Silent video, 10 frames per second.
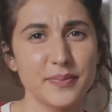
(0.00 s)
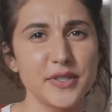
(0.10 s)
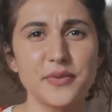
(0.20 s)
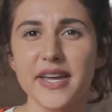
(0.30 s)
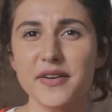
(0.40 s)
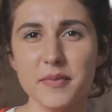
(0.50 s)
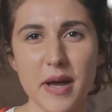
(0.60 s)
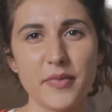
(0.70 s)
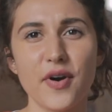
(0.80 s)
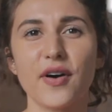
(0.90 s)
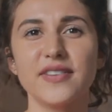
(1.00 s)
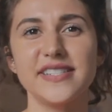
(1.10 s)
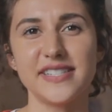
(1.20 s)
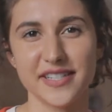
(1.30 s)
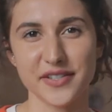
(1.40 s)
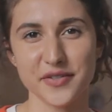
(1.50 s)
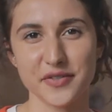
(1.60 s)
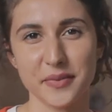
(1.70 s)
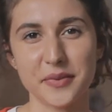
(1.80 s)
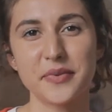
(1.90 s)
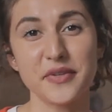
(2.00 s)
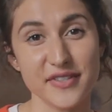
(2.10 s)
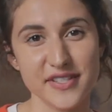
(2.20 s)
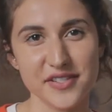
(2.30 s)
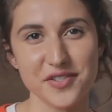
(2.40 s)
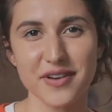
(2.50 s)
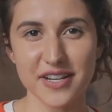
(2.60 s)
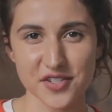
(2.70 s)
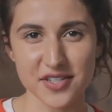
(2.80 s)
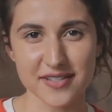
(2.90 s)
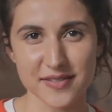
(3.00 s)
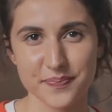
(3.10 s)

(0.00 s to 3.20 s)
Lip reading: but you can't remember all the details from your previous interactions.